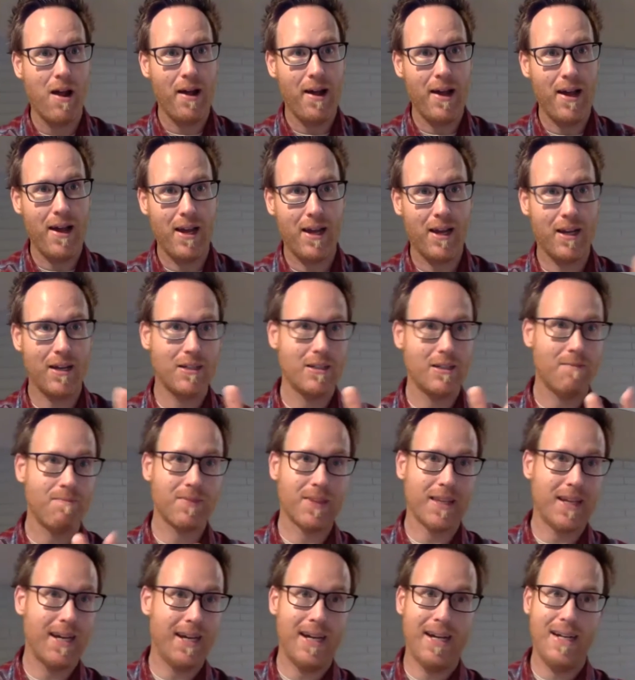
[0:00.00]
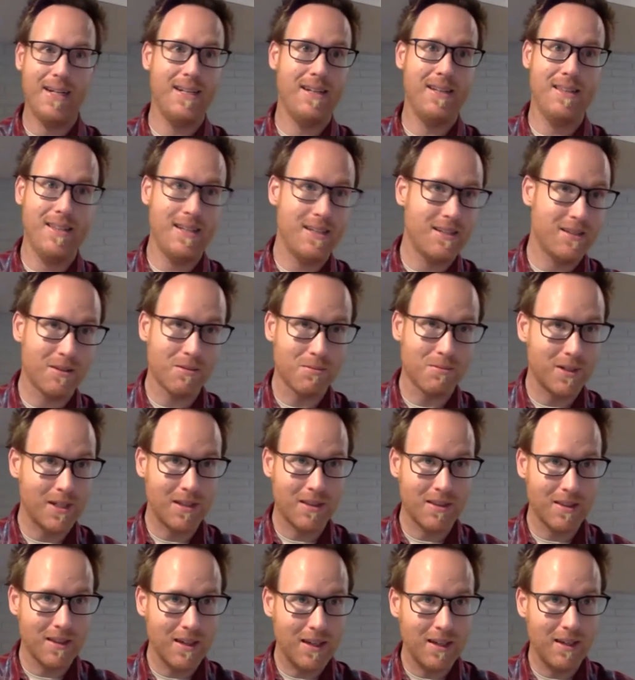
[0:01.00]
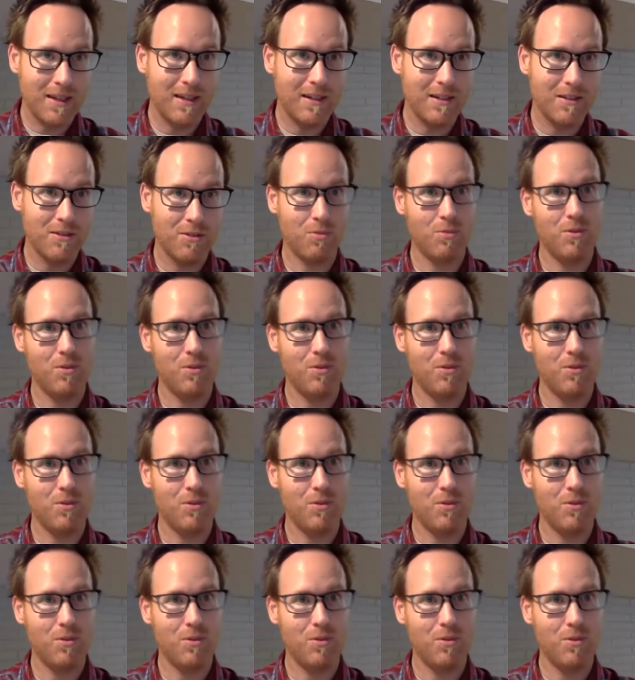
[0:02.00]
And I did these 3 things,